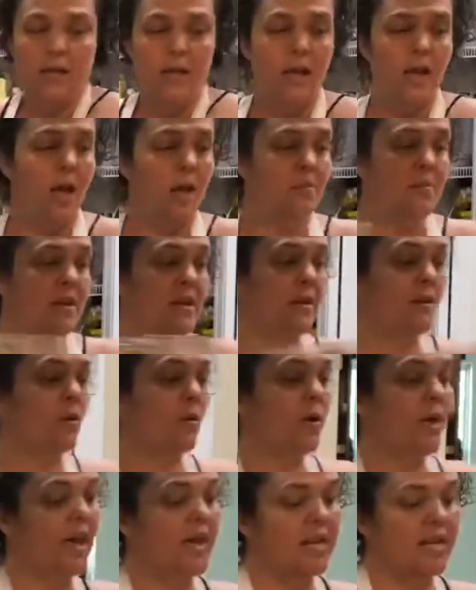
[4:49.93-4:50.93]
I'm gonna go
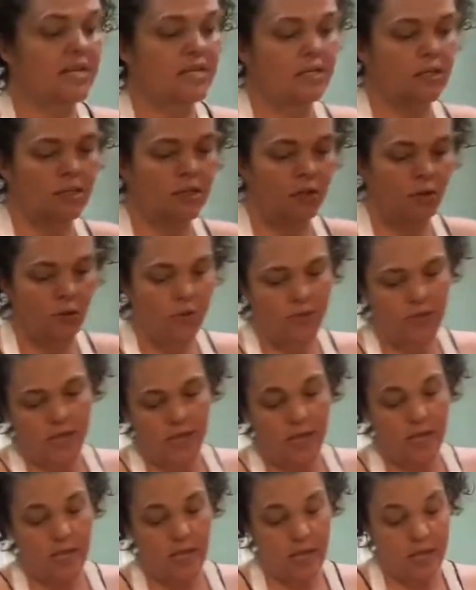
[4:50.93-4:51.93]
ahead, it's a little thick
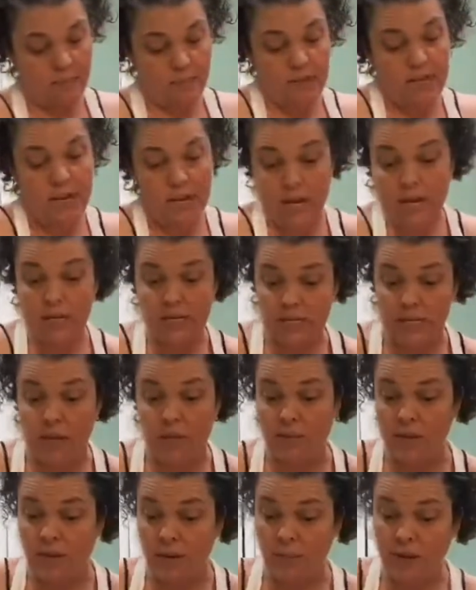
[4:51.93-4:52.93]
because I'm
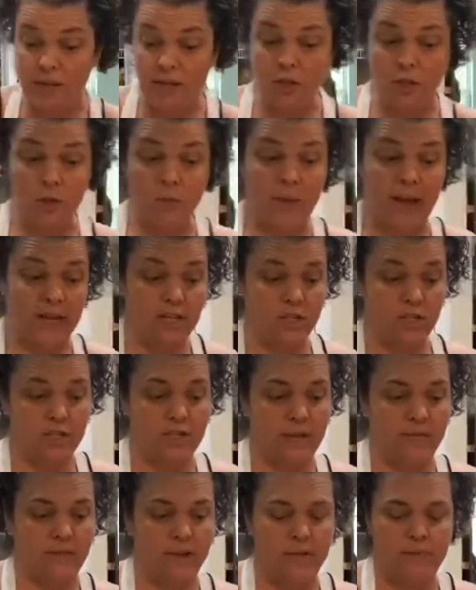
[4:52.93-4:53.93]
gonna make 2 batches
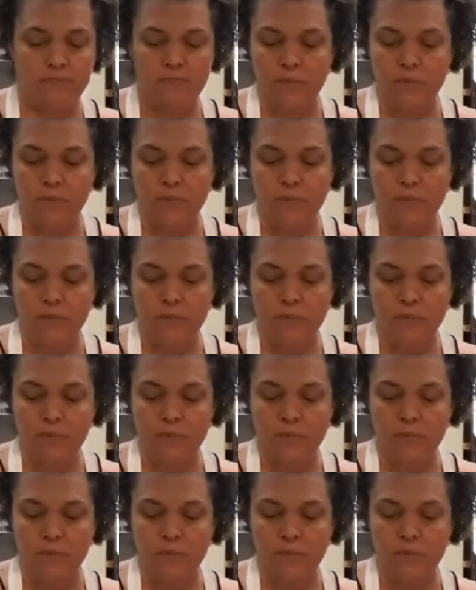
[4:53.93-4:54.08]
of it.